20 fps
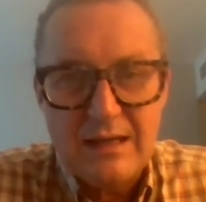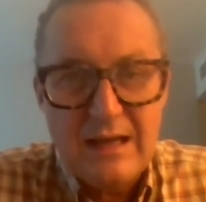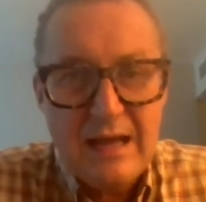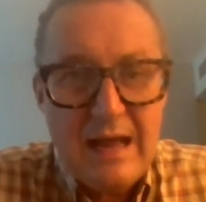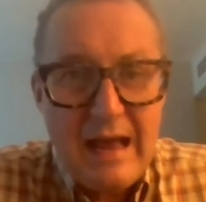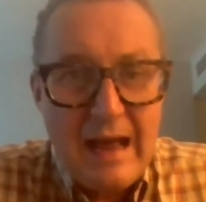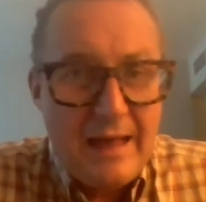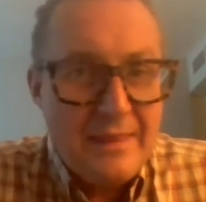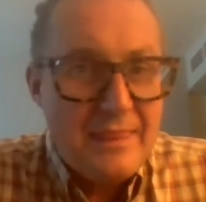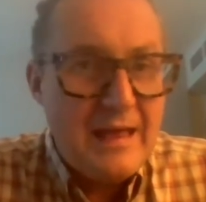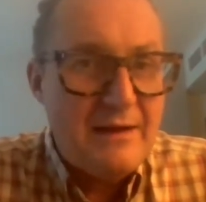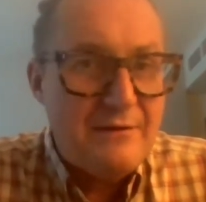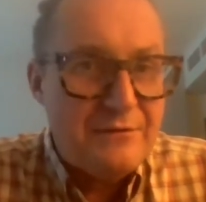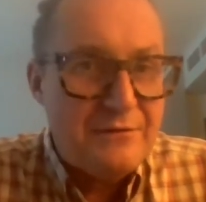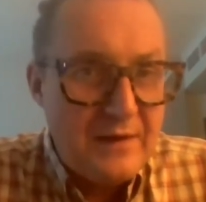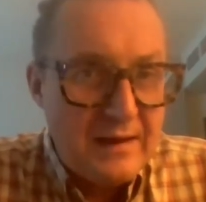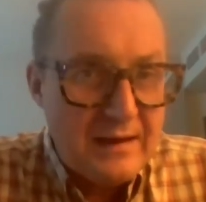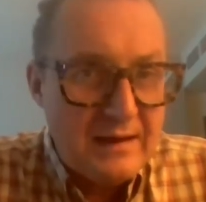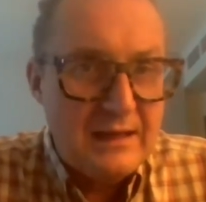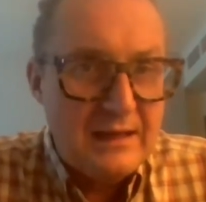And that,
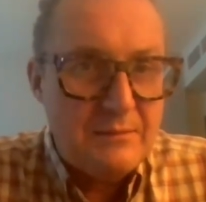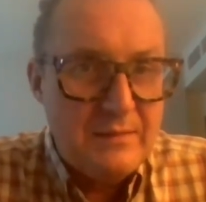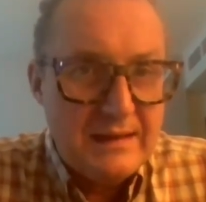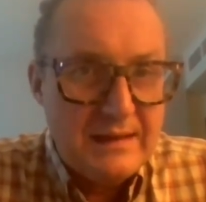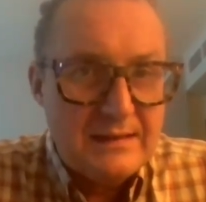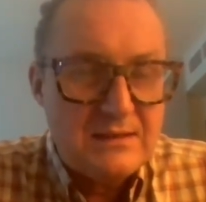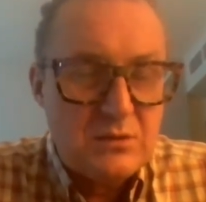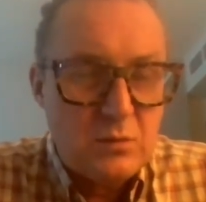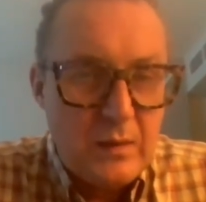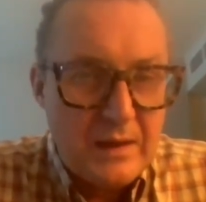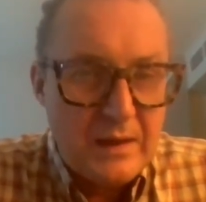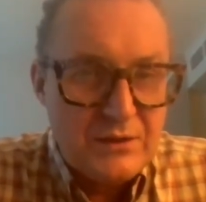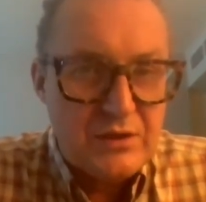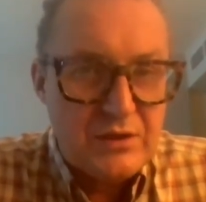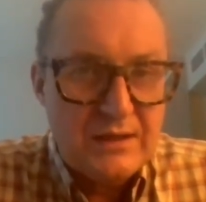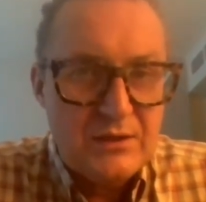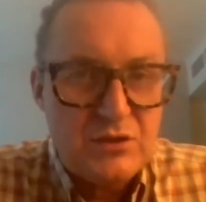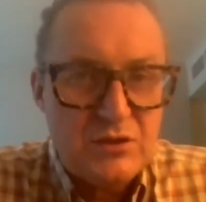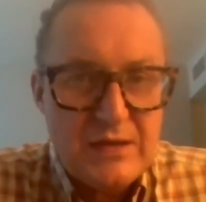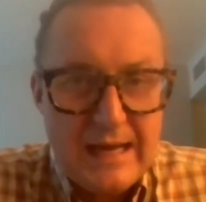frankly, means switching
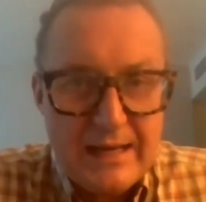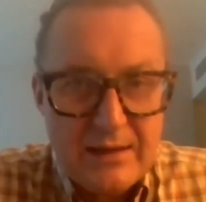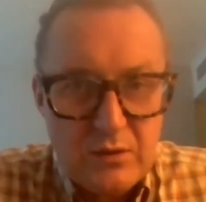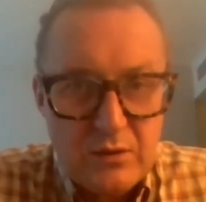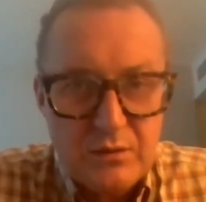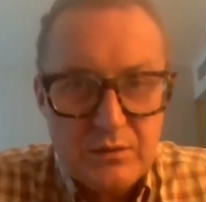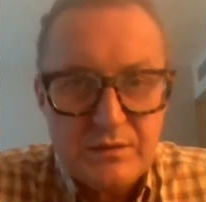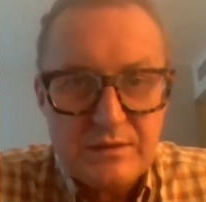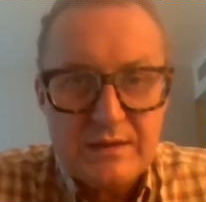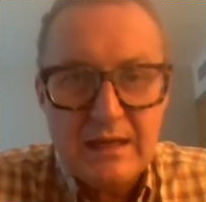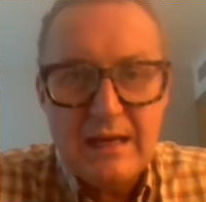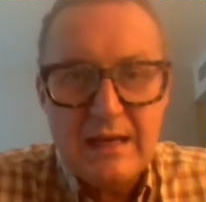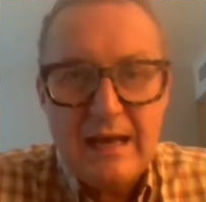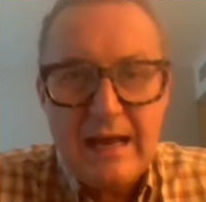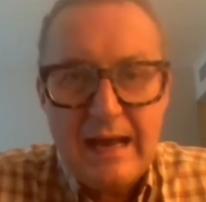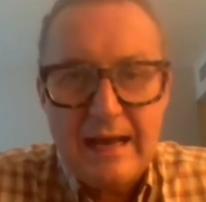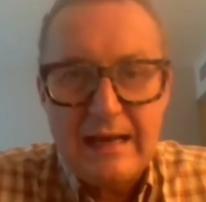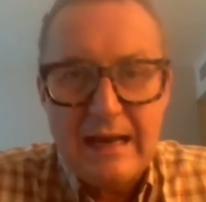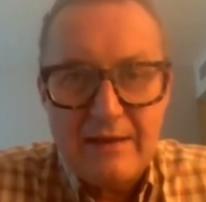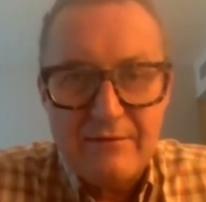channels and
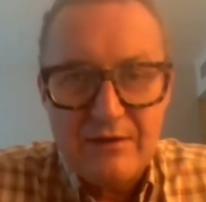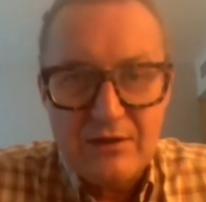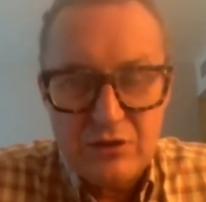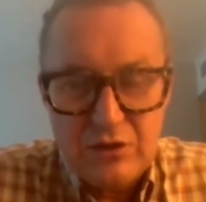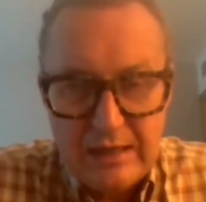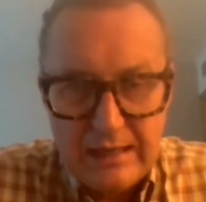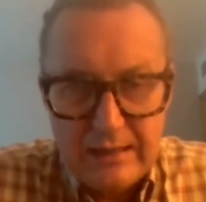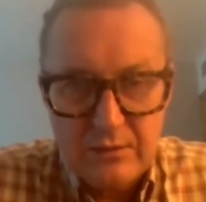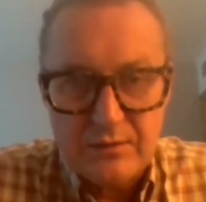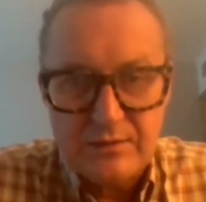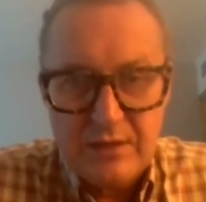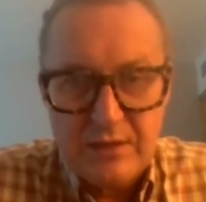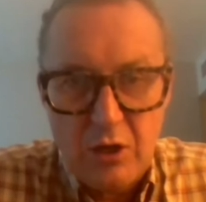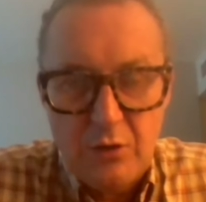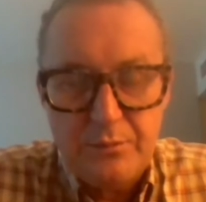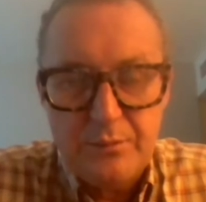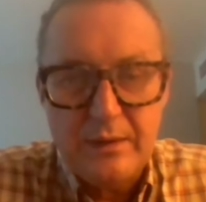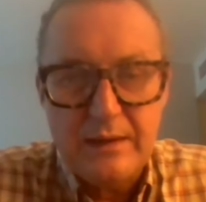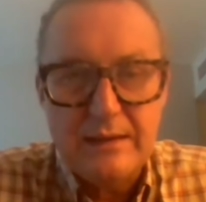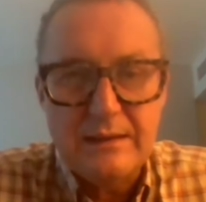having channels
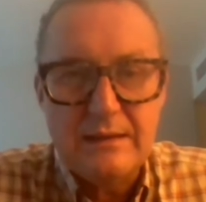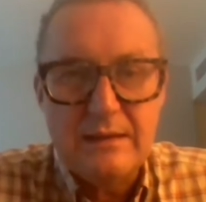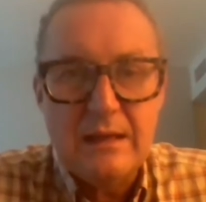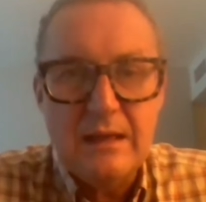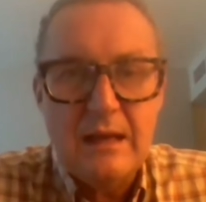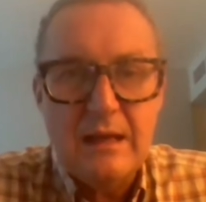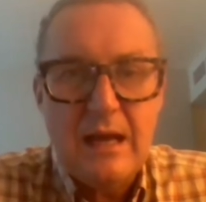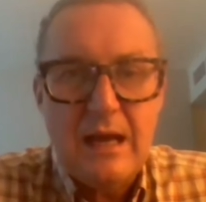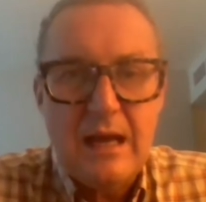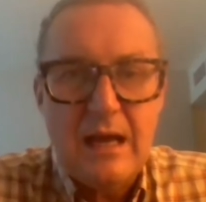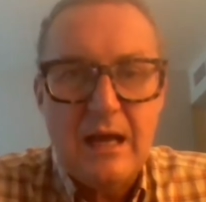open uh,